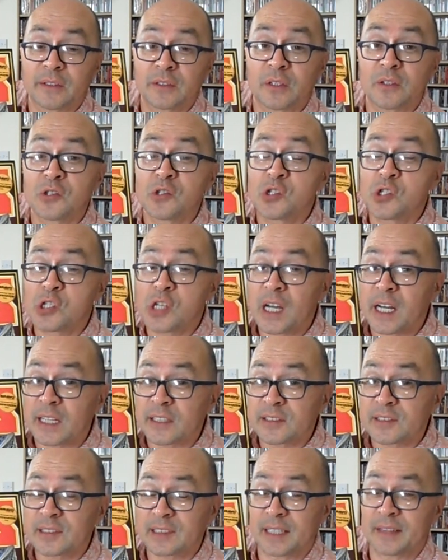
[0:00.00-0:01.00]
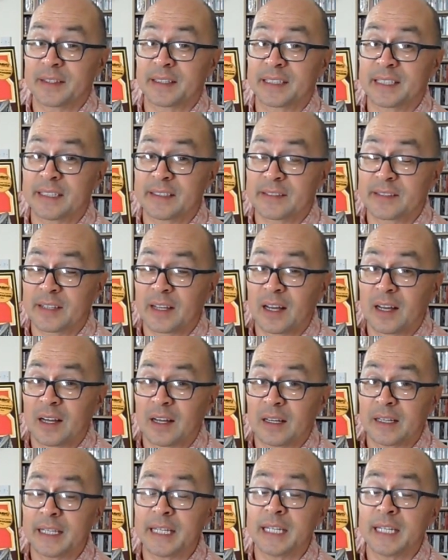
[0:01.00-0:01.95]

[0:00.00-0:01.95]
So it's just the guitar